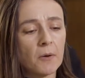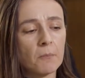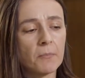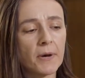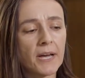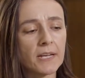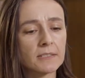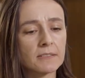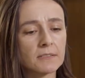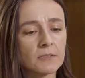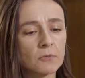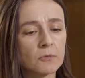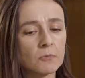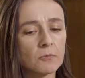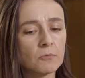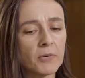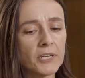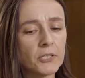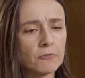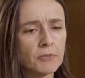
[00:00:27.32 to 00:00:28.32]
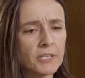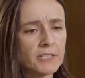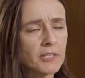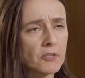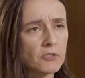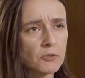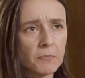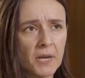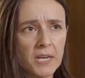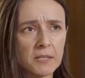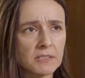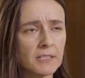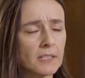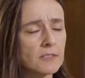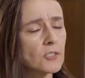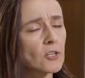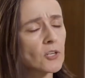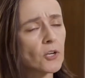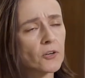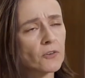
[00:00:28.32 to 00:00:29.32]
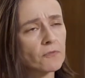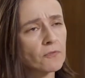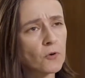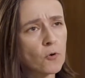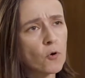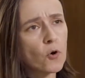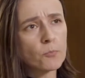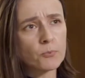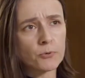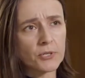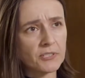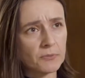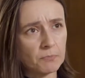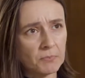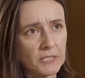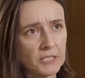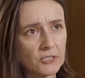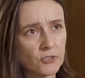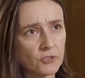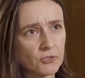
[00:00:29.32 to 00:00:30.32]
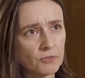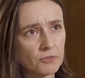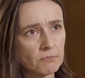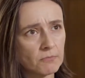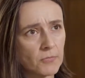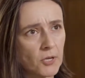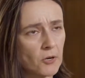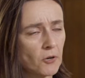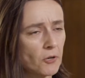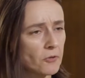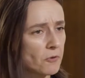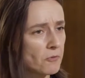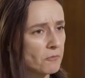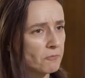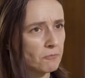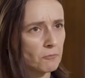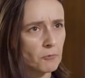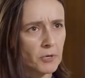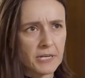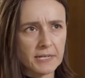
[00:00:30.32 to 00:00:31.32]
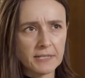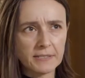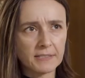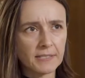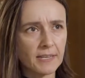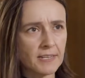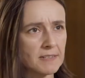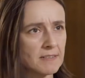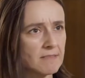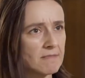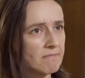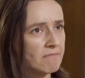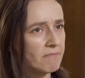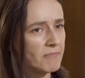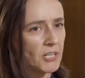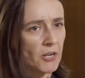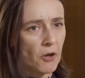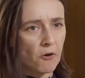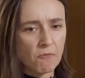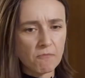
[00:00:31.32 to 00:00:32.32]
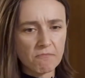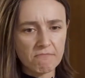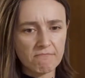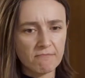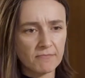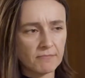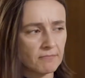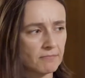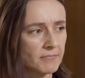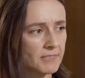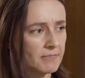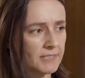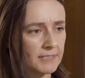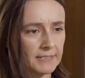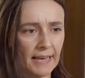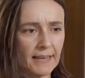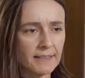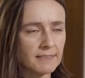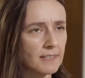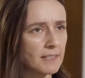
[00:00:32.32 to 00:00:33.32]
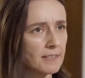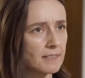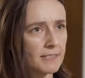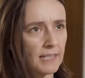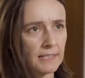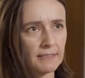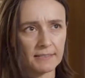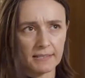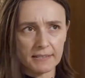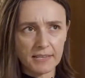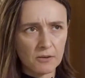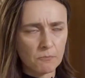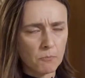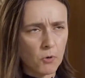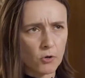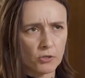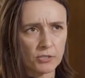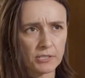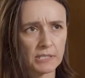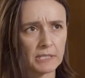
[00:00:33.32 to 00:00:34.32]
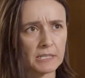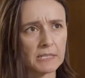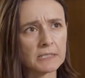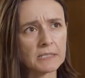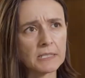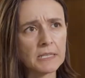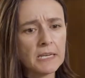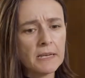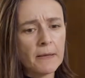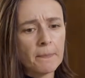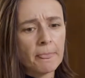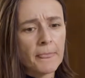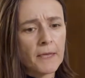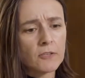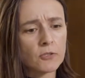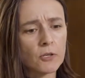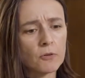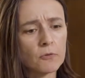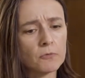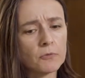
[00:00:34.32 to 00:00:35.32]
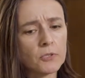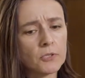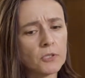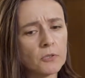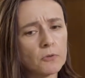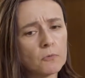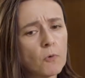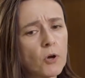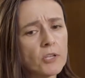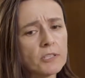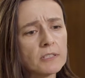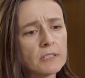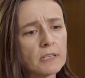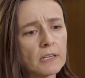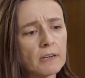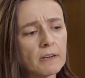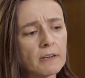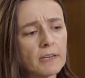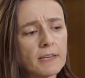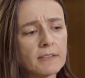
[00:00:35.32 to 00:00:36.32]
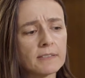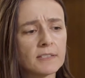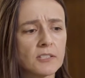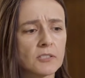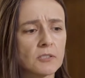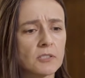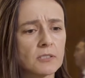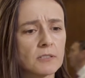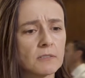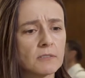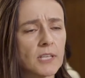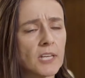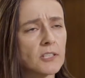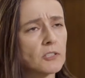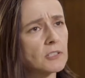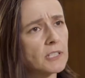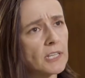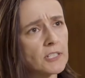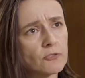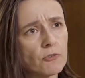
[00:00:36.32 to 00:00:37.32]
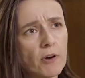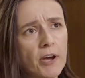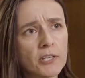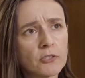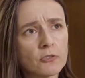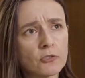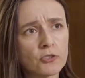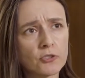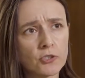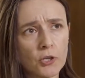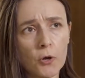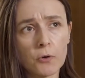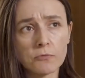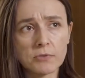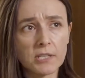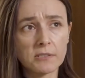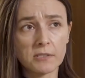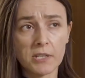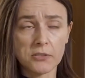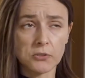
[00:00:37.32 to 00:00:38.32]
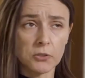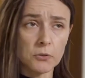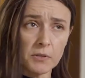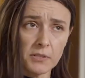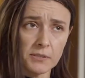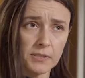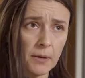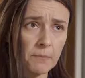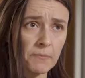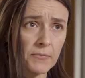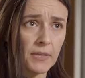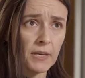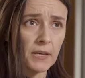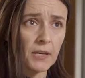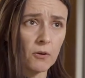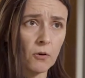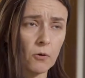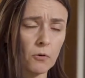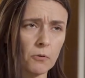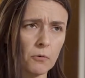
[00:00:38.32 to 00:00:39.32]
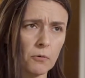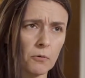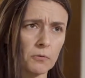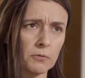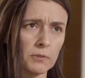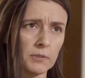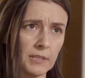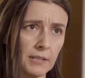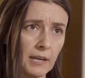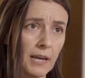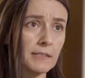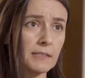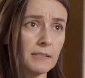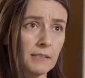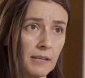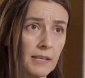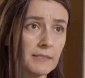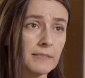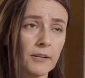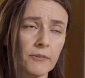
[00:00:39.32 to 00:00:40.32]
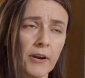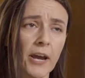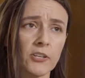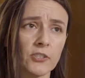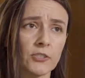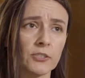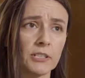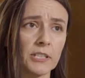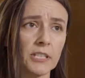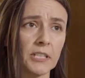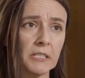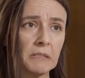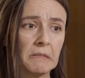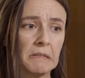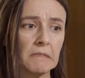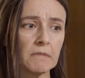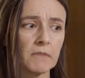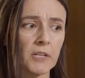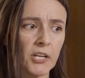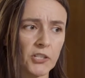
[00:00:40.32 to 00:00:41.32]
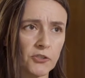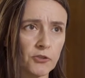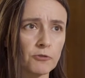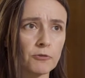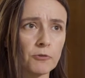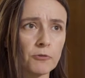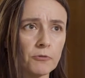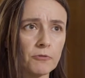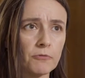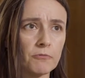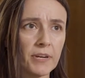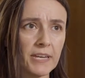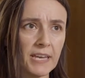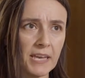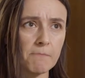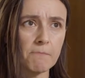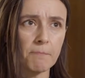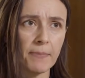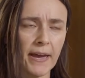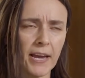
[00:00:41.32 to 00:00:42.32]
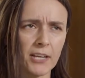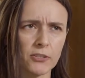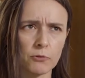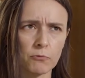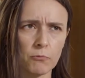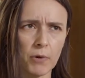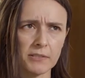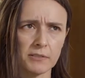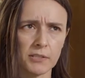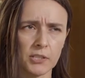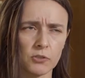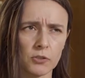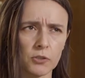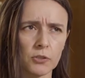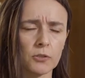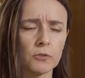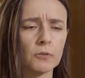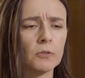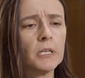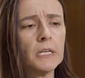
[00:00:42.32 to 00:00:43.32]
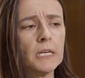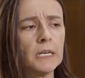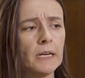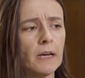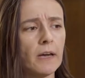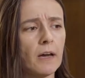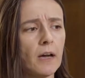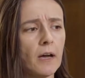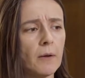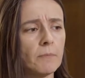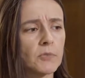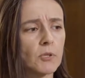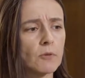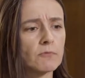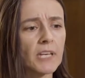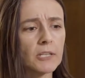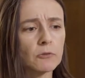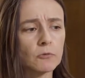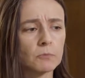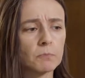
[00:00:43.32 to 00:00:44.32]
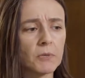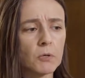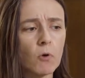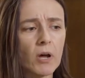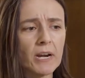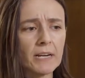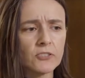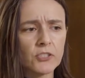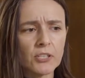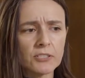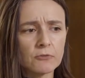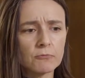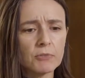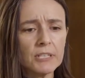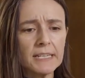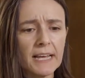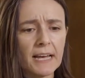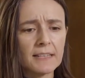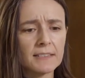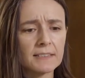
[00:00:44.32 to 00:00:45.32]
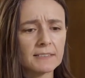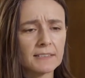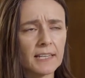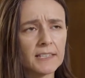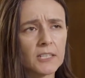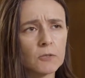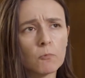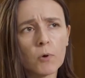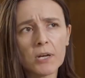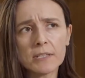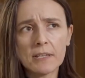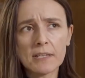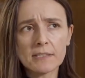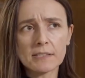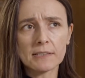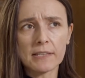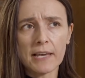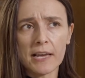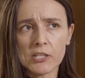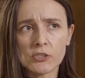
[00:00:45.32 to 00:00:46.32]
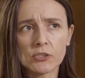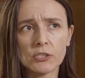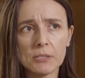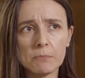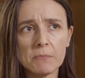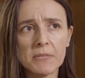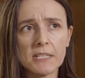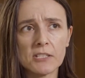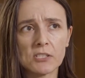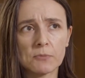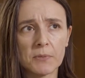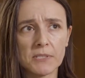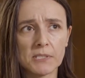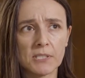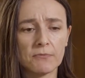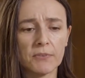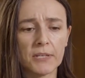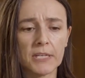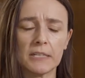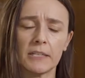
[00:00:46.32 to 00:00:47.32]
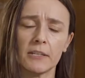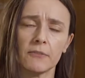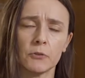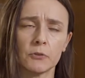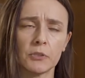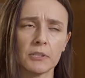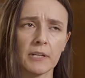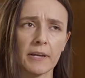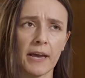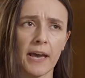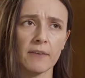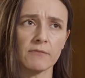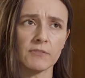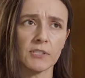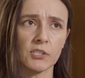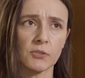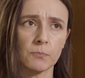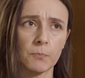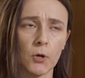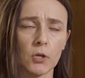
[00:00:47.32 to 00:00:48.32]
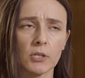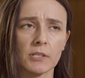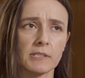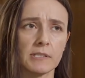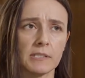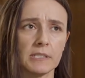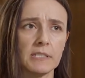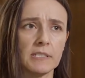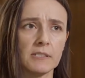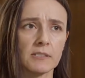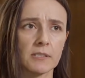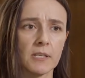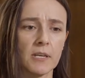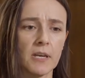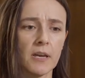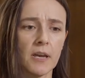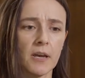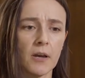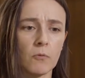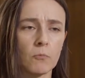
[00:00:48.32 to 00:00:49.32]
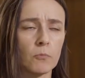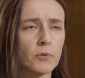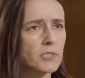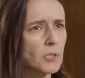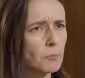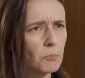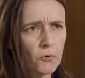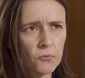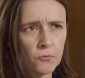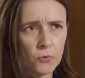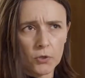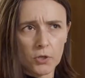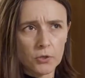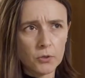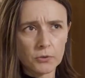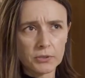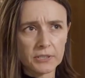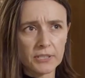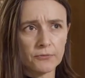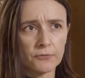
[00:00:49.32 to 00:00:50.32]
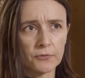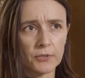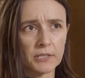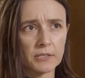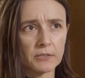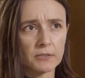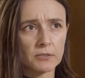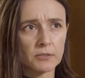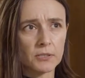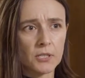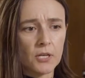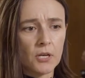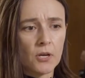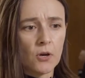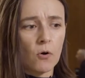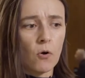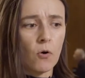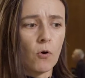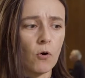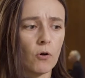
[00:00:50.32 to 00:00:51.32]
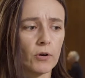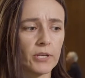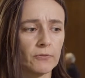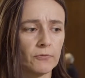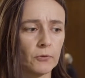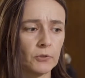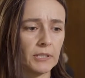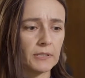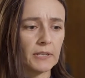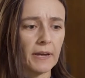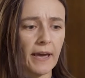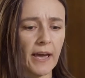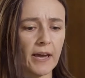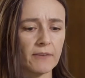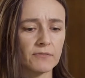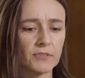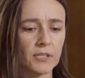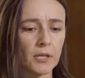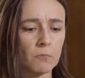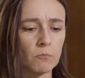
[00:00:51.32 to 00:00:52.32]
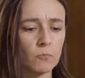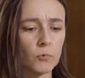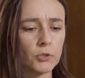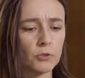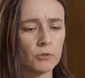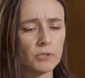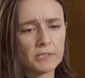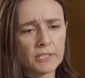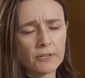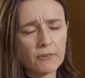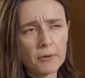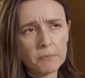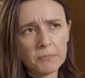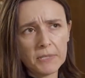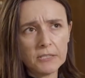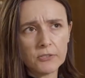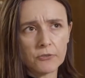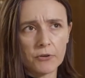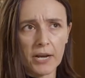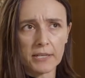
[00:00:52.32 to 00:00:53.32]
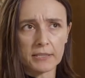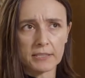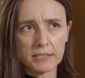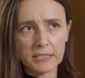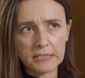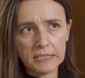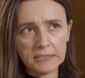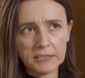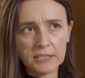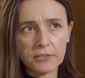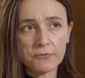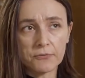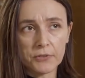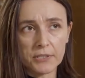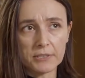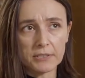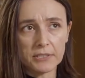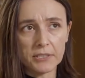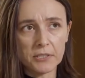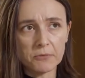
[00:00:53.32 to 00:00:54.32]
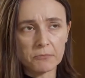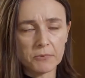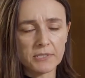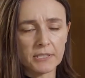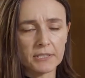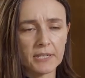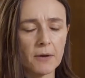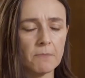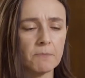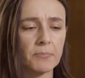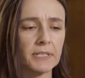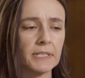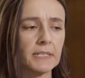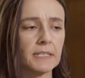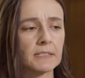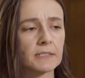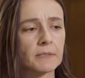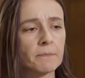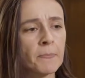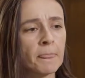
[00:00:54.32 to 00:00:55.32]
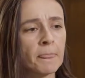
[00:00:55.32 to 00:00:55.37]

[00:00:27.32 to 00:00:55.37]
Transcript: But when you read those, there's a lot of corporate speech, a lot of words and, you know, standards and ticking boxes. So you wonder, is this that they're trying to show that they're doing something, or is there actually a true impact for what they do? So that would be one, just really understanding what does it actually mean specifically. If you didn't have these policies, would the portfolio look different? Or if you didn't have them, would you be interacting really differently with the companies?